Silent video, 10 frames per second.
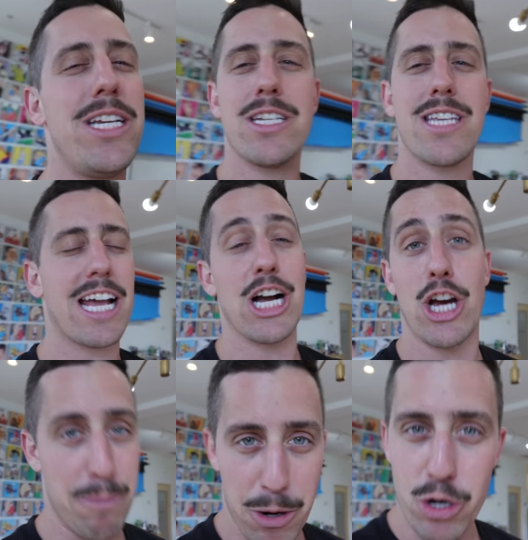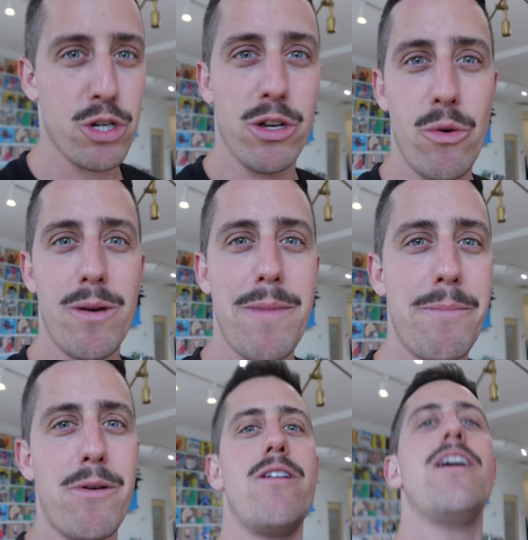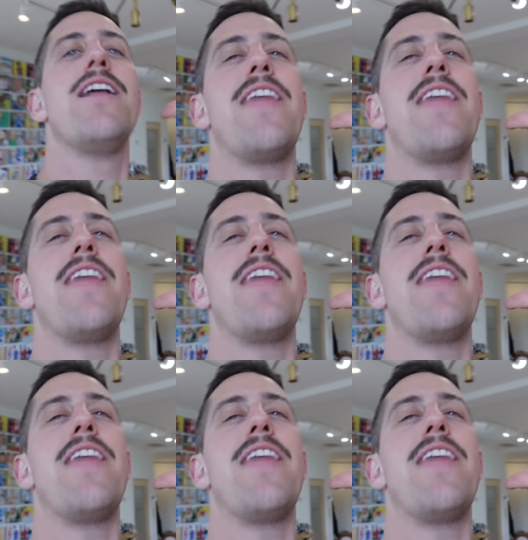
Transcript: just like a commercial you remember